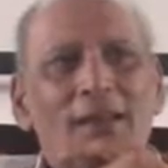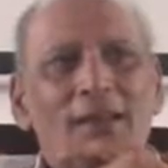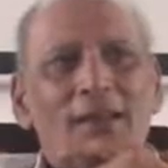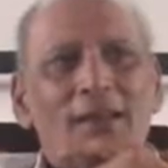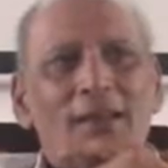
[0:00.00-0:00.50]

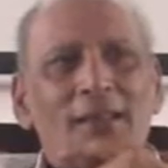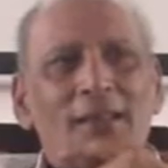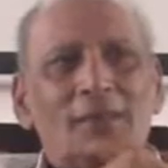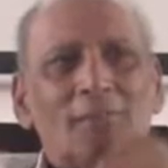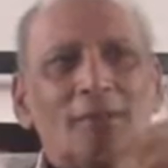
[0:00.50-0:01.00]
I did
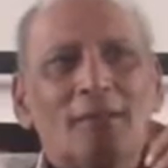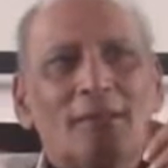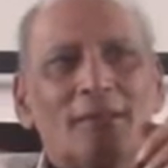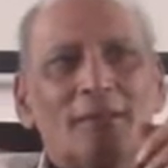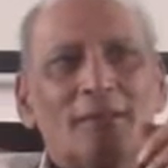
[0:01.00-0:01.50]
that,
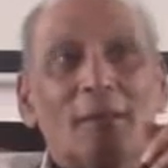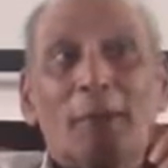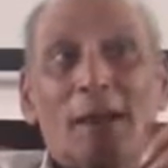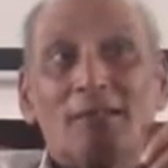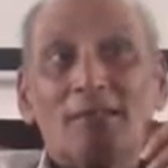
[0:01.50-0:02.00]
the
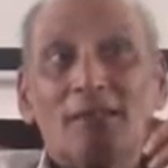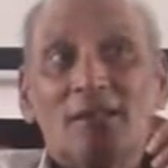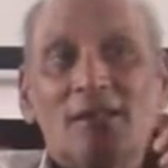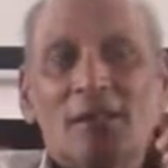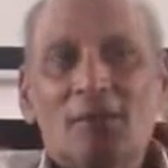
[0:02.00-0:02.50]
Badha
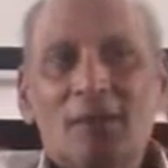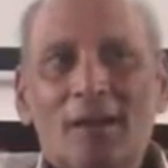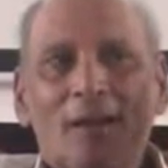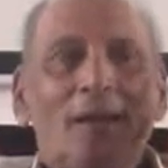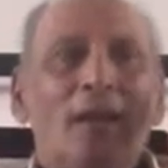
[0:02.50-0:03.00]
Chinta
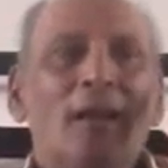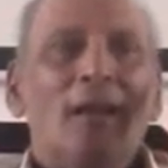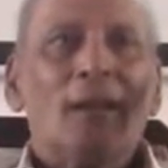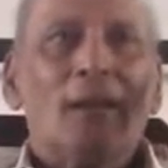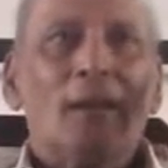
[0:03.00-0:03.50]

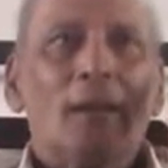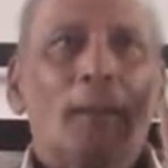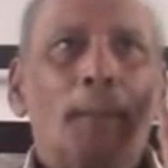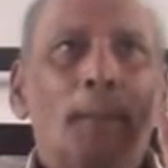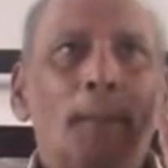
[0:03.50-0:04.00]

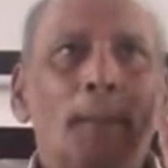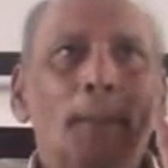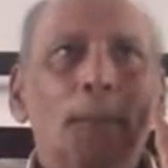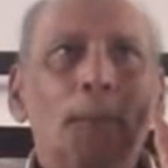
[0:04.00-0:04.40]
one,